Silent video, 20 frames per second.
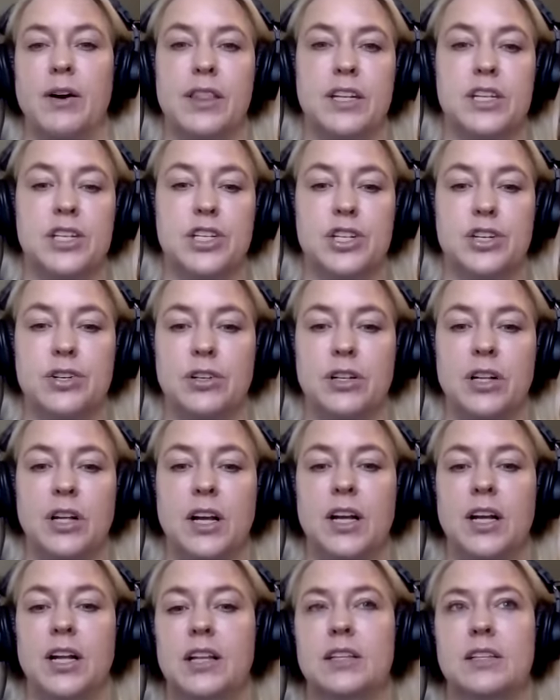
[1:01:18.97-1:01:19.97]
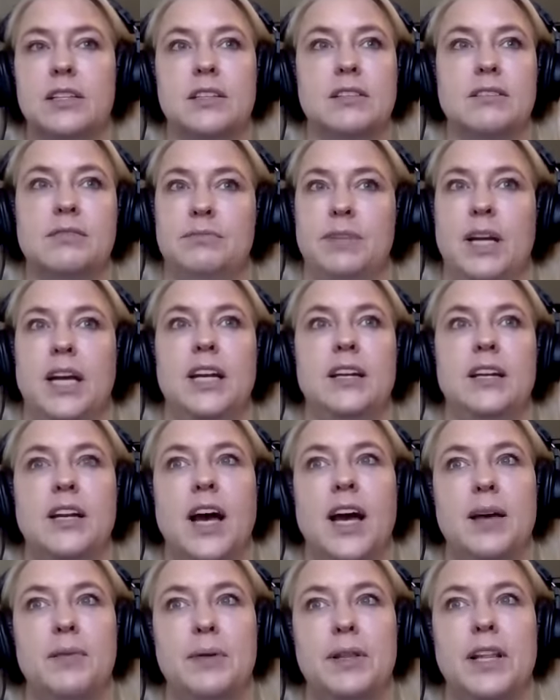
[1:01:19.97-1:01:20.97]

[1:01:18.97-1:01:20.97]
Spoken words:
And then she'll late at night